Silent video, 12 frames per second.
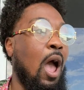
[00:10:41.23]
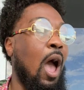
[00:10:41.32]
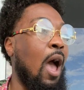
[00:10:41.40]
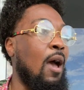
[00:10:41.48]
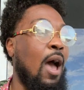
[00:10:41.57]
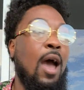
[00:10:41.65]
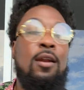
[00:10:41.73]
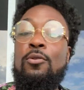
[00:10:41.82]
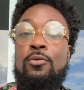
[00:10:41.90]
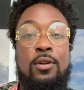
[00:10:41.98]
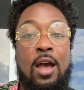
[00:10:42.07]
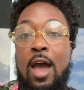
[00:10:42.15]
I
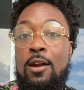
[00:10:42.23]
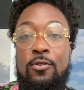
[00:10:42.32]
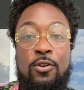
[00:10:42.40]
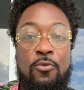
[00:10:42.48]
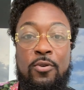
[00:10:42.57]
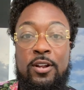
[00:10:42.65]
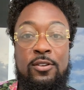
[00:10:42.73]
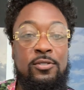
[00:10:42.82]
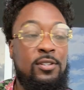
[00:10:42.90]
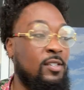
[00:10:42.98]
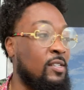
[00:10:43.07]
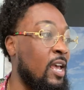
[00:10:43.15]
don't know what
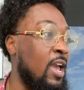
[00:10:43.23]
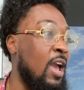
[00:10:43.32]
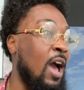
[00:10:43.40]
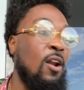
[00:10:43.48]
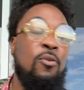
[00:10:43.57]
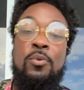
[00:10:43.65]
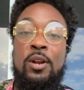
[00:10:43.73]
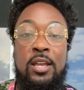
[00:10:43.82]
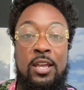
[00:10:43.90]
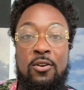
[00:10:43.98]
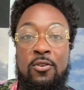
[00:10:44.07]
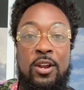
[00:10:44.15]
else to say. I don't want to
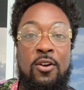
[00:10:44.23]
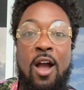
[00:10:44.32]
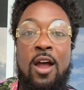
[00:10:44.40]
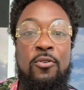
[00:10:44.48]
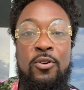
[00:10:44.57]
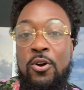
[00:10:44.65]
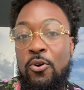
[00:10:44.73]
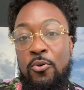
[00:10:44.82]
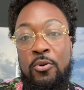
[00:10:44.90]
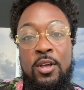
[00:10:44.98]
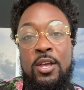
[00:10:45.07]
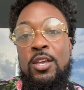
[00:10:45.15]
get on here. I don't know.